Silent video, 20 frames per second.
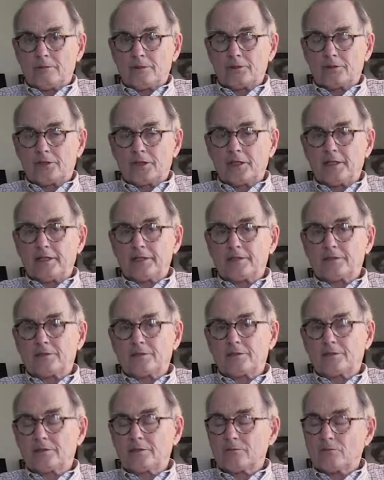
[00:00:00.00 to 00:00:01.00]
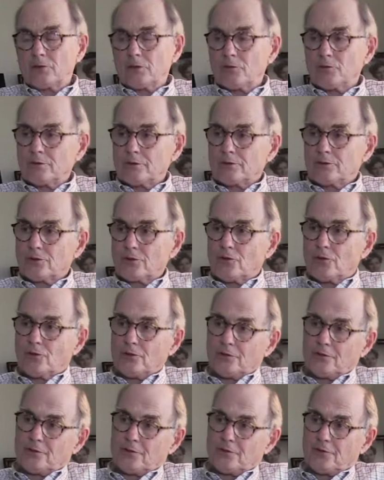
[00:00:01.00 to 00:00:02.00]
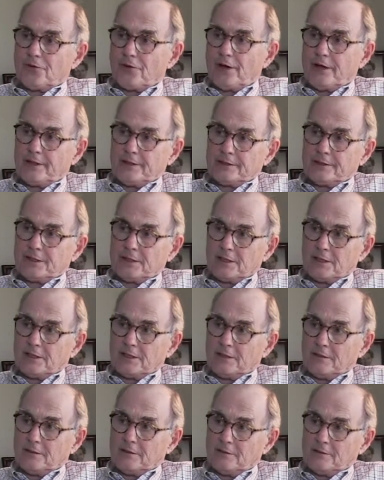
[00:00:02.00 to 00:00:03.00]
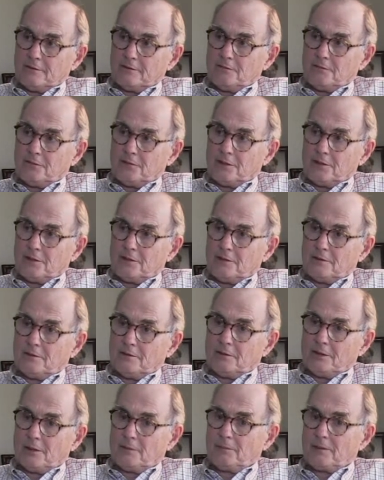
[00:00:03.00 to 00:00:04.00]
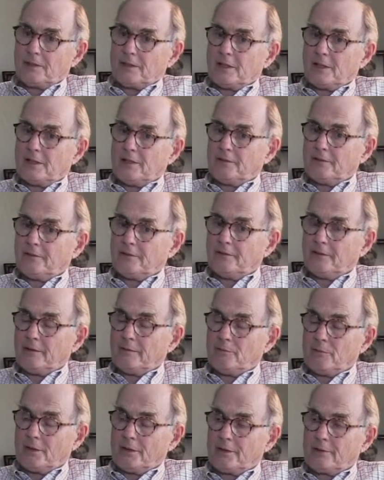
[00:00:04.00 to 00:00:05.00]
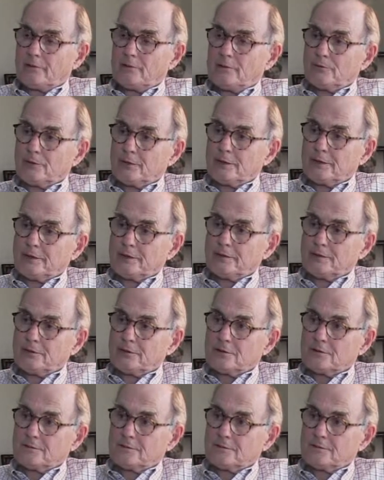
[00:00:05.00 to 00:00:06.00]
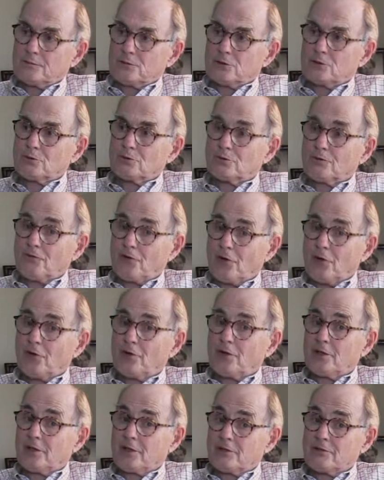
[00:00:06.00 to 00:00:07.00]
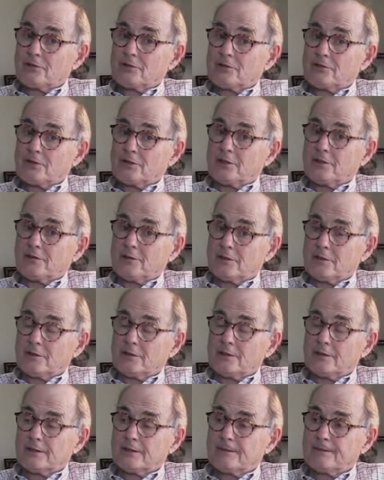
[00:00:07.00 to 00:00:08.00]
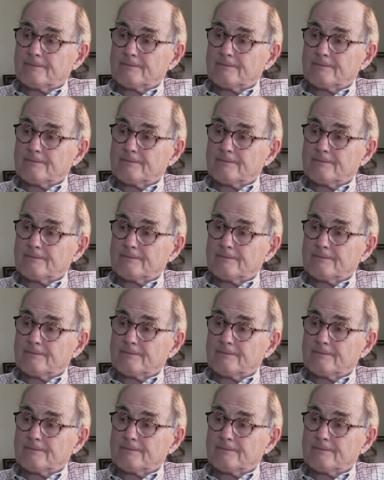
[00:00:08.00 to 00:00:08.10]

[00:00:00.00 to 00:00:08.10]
a dentist, and we would sort of try to take care of the leper colony, their medical needs, which was a very interesting thing.